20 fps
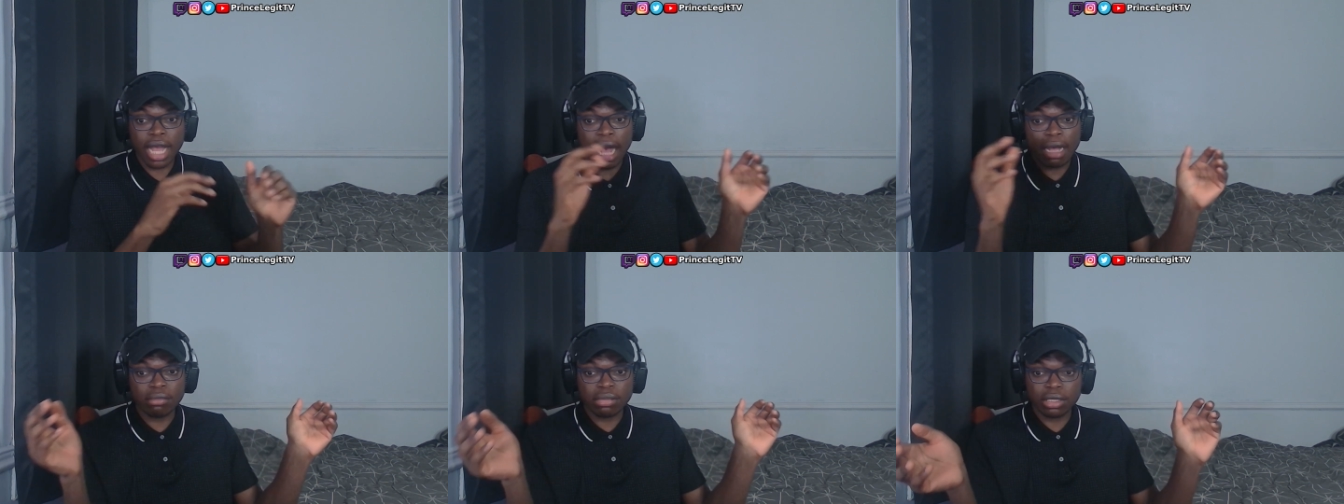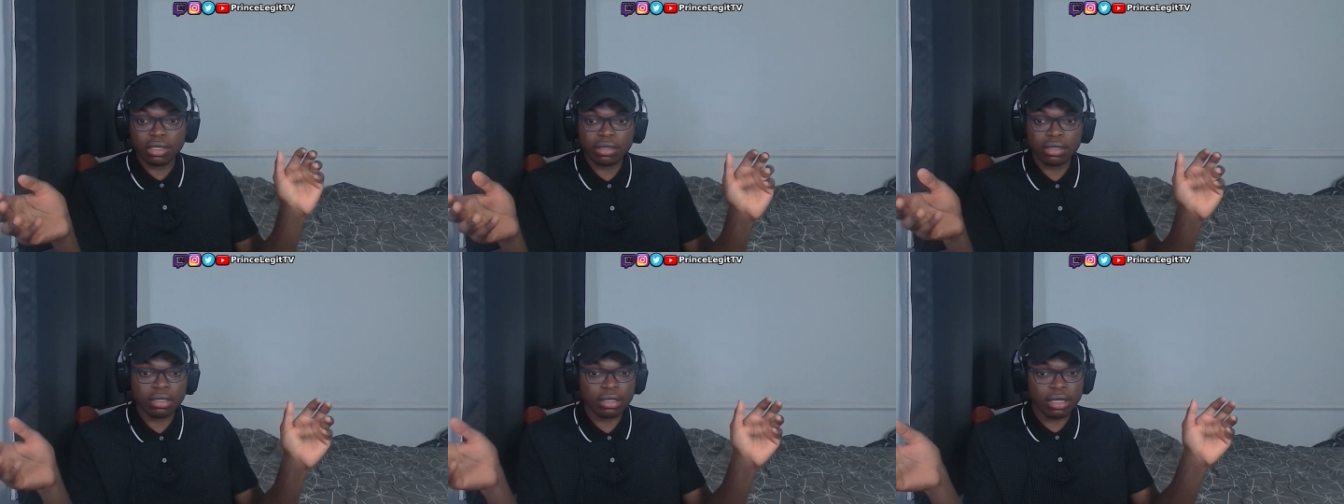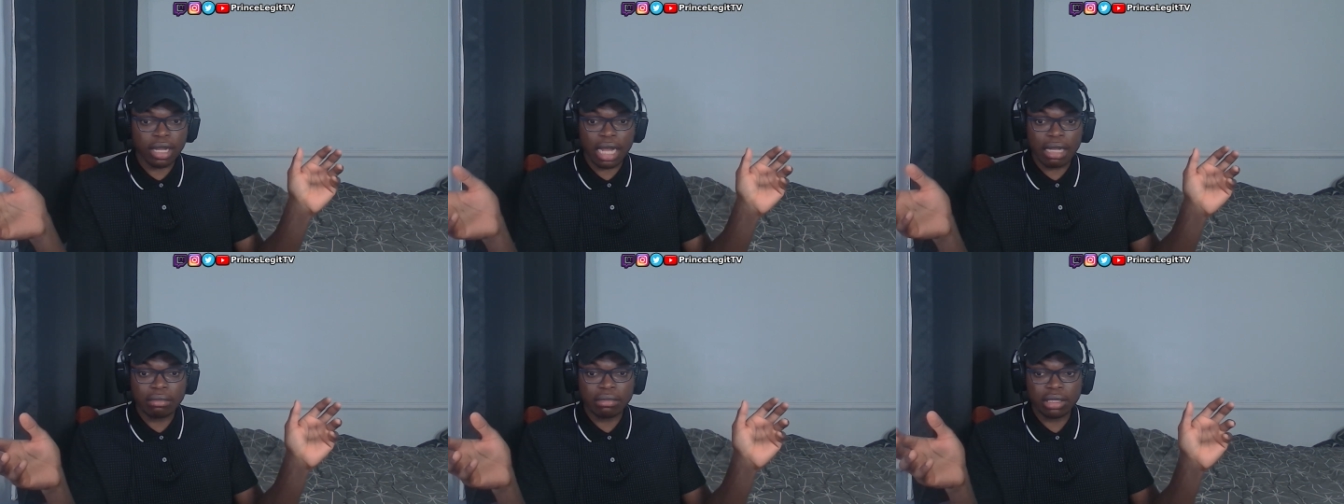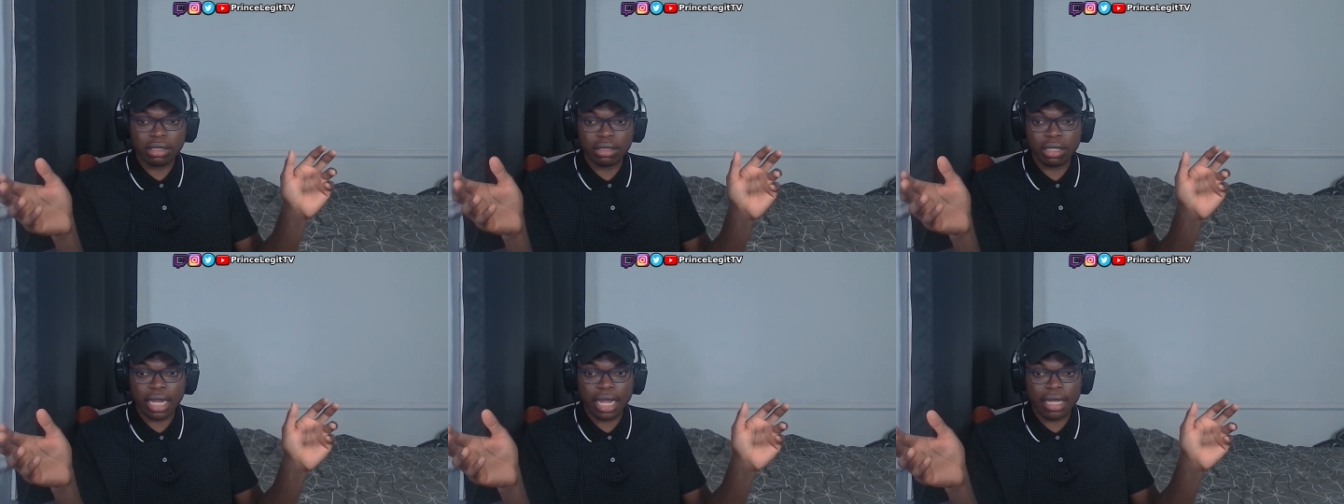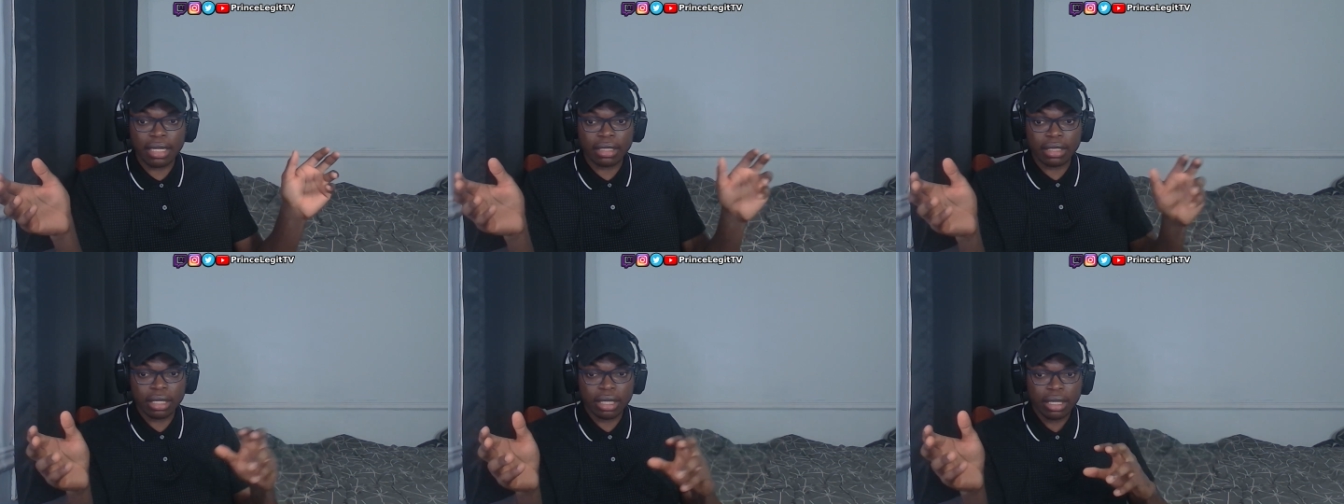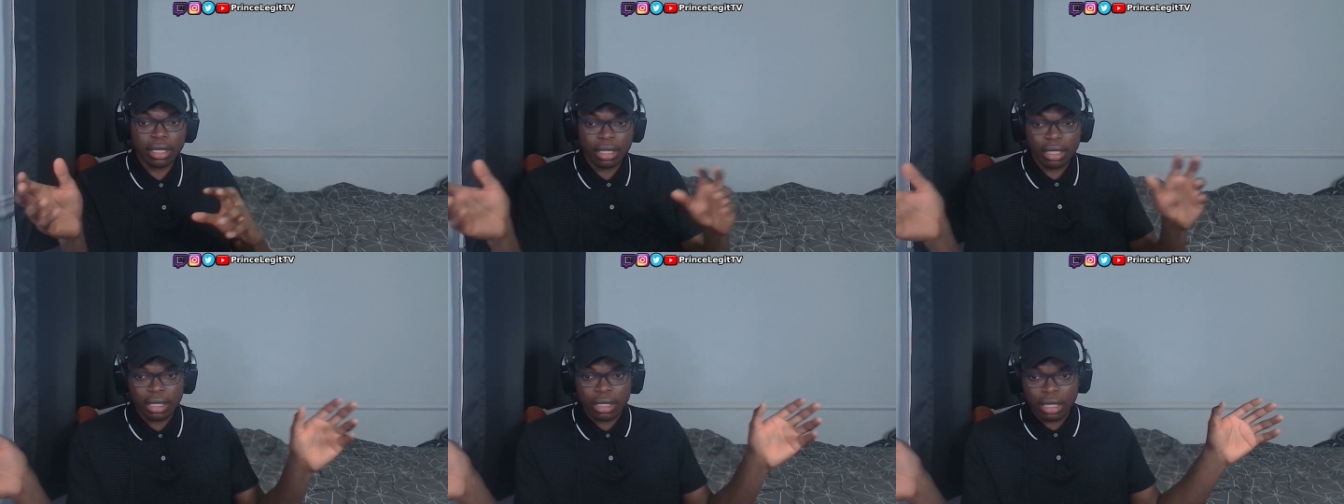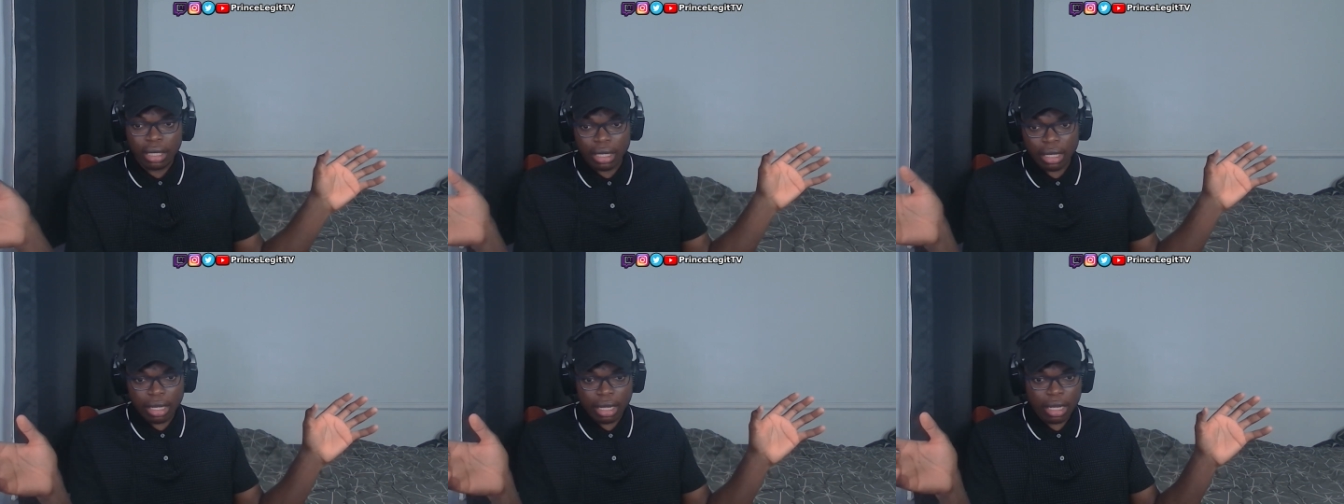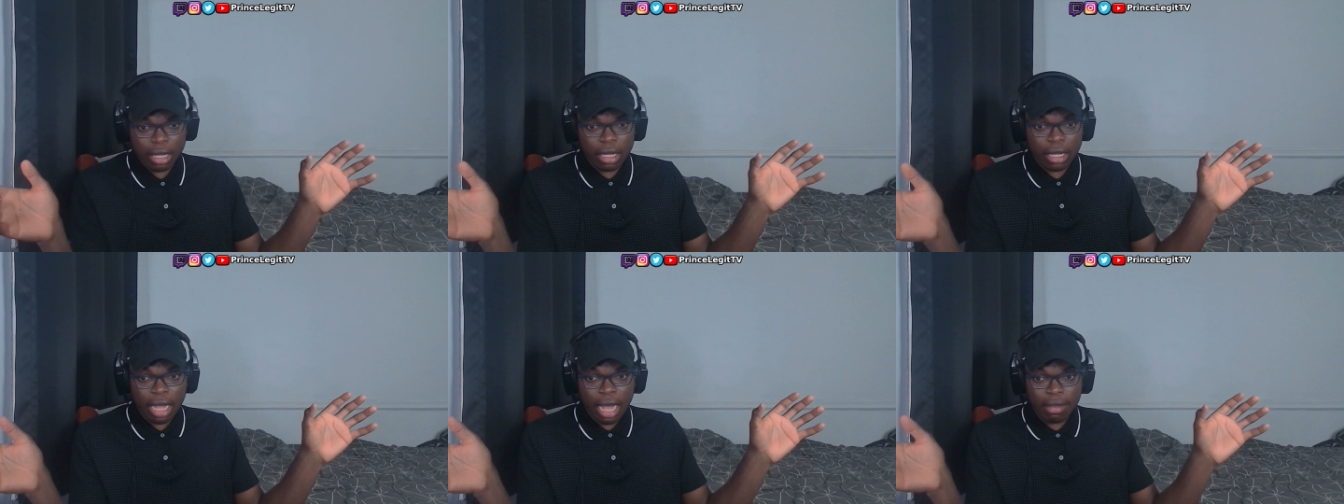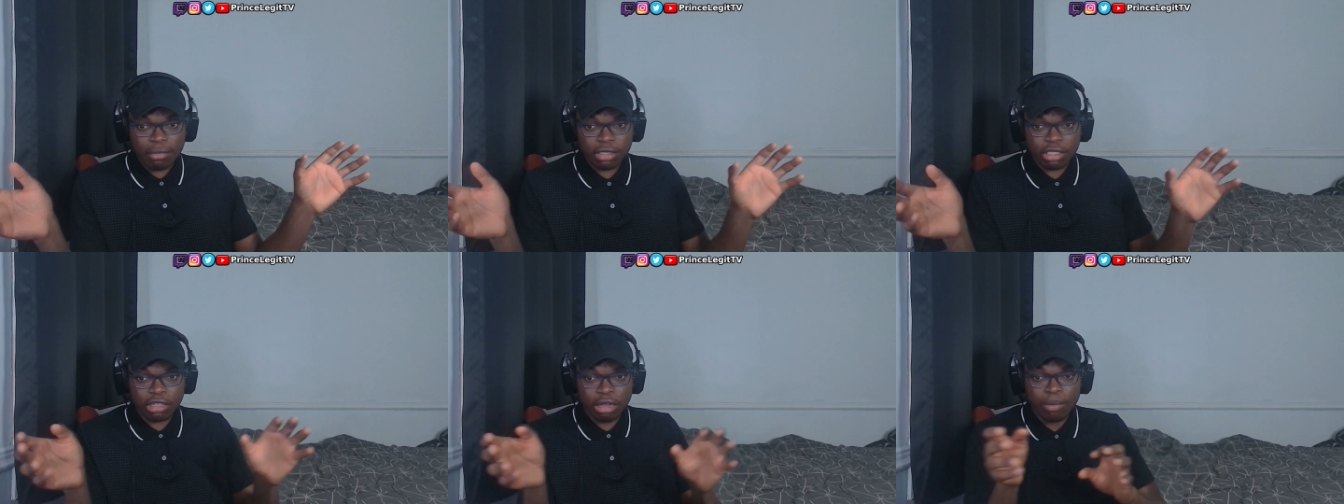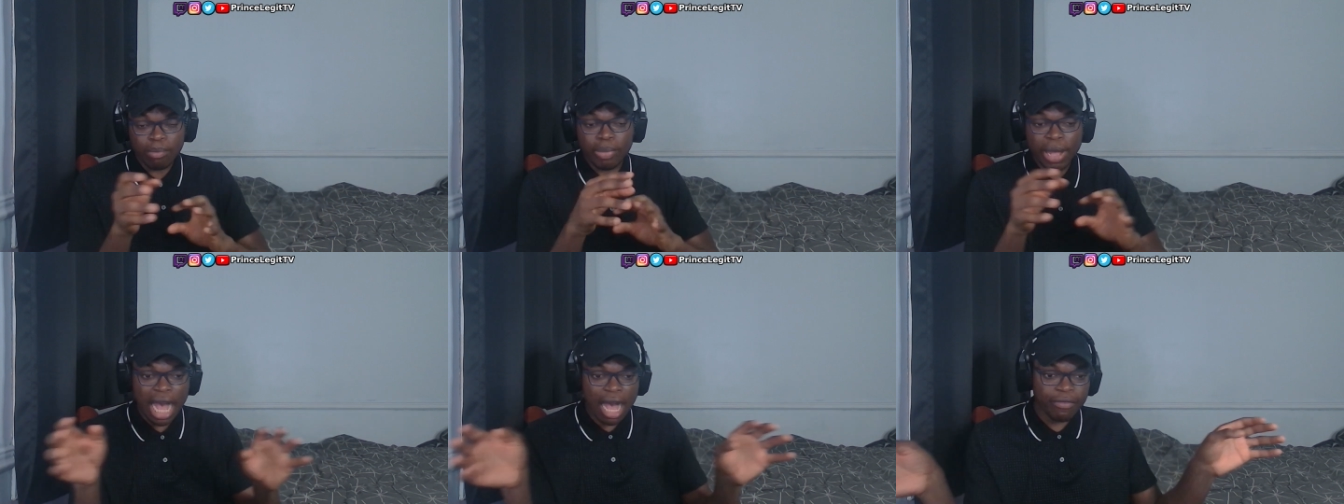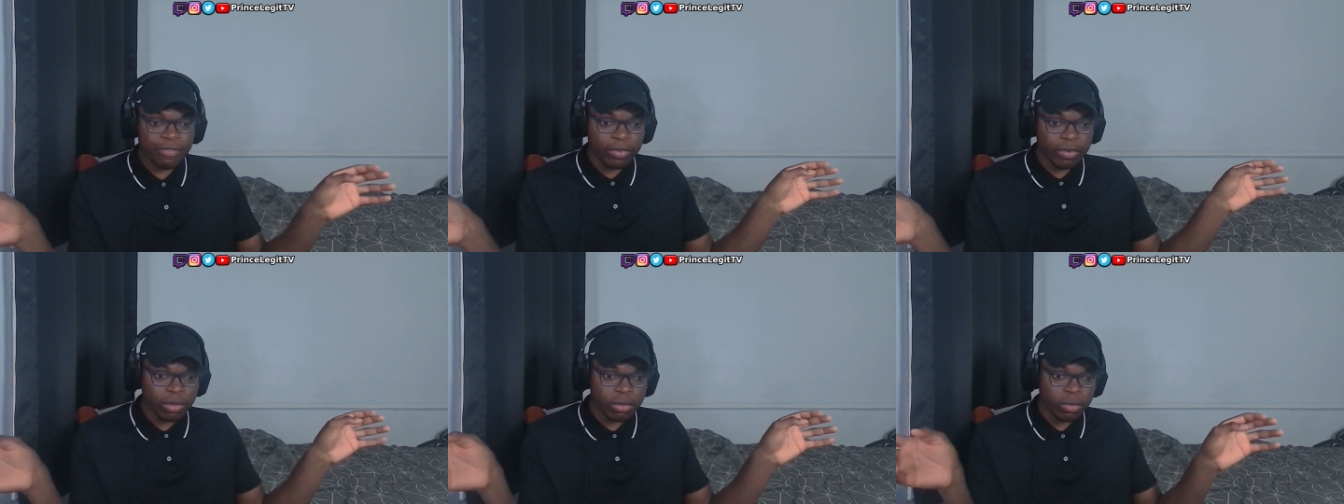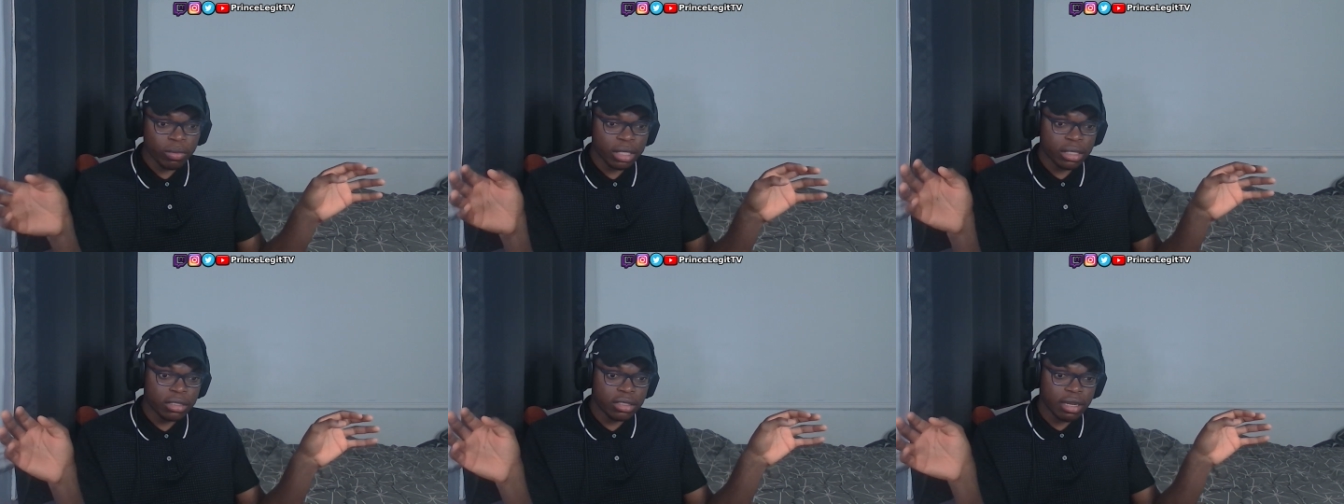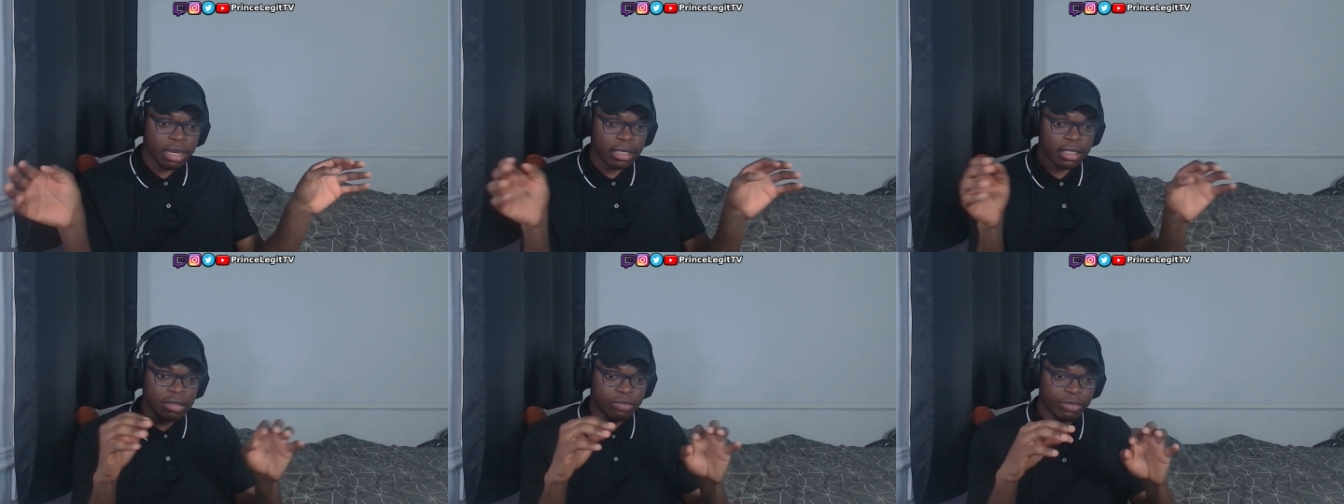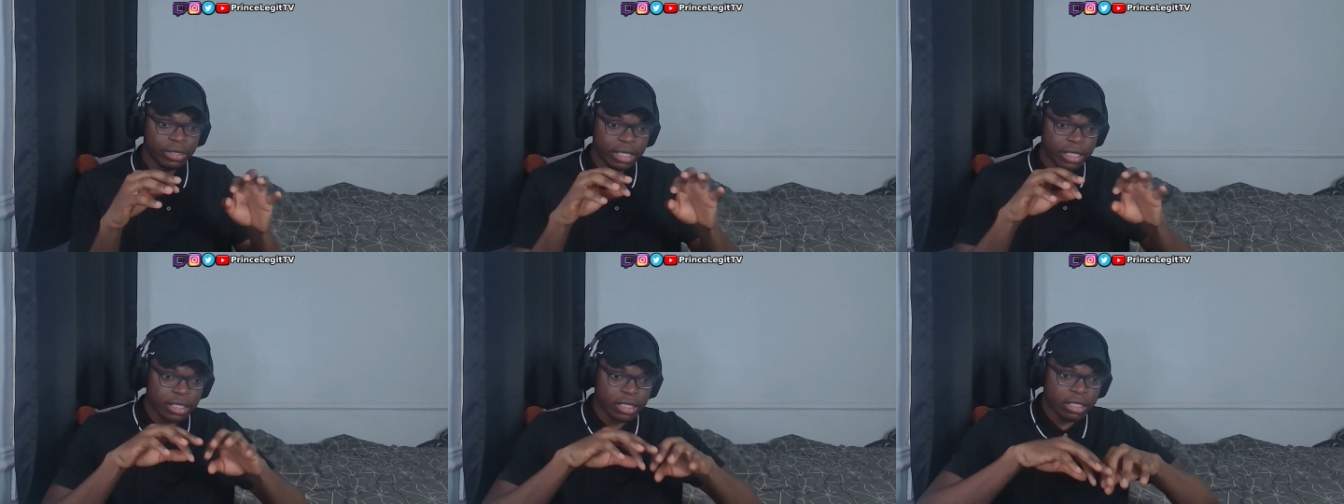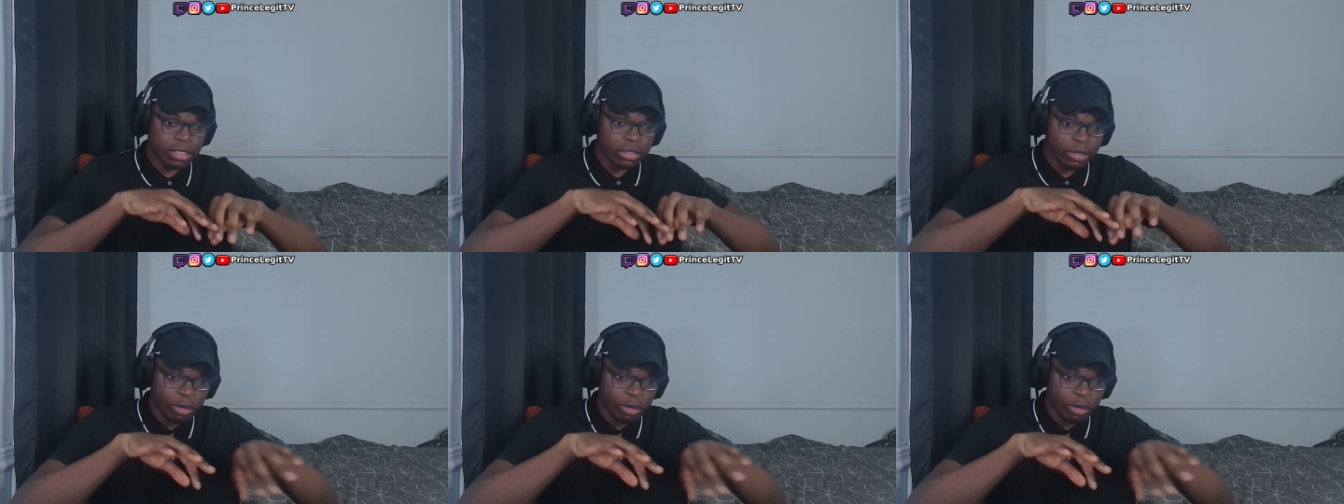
I'm still I'm still like I'm still baffled when Shadi really does